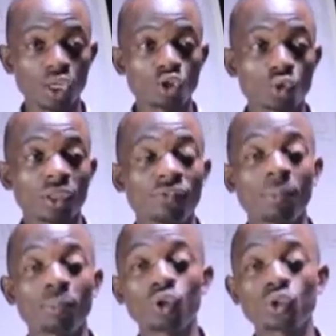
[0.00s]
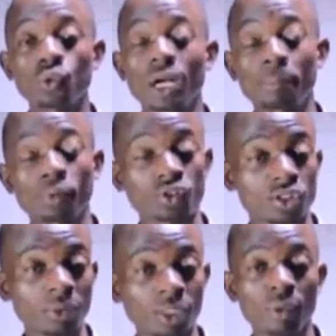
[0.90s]
So if I'm going to
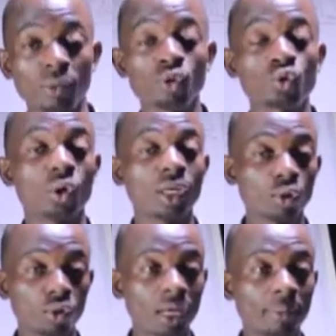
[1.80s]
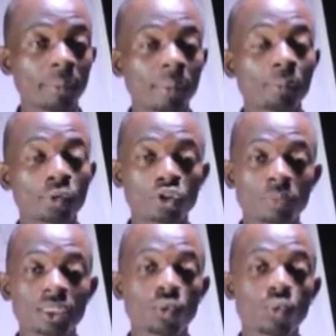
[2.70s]
approximate maybe to a whole number, I'm
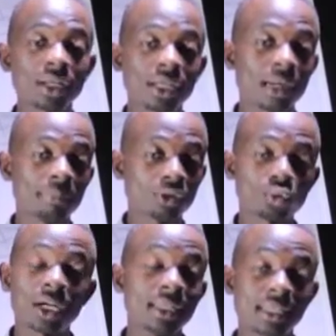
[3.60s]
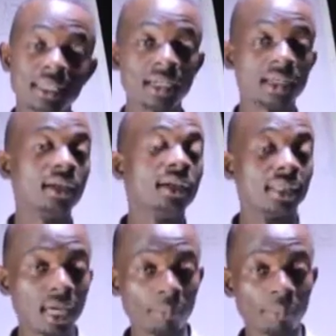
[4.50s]
approximating one number to another
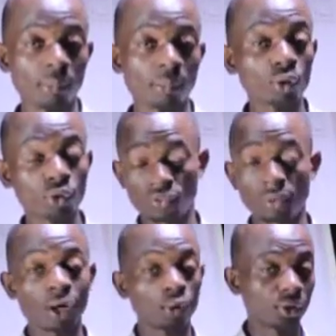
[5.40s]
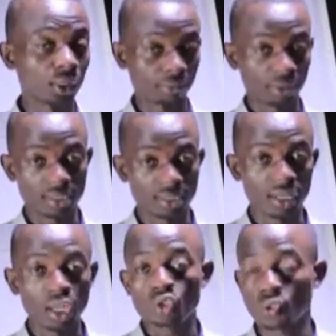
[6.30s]
number. Both of them are whole numbers.
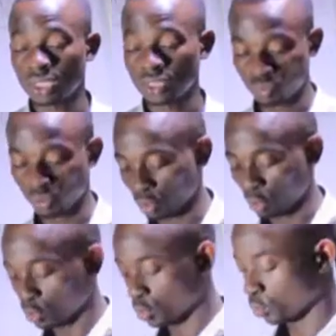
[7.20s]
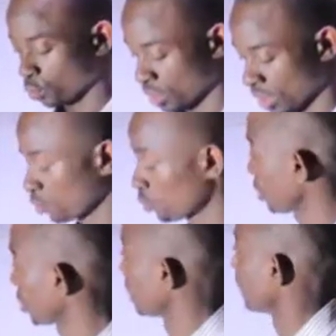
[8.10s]
So that is what we're going to start
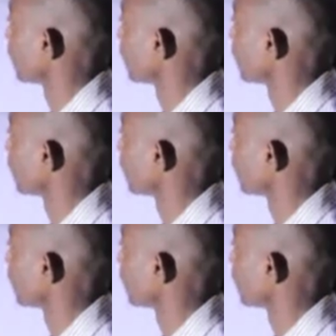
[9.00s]
with.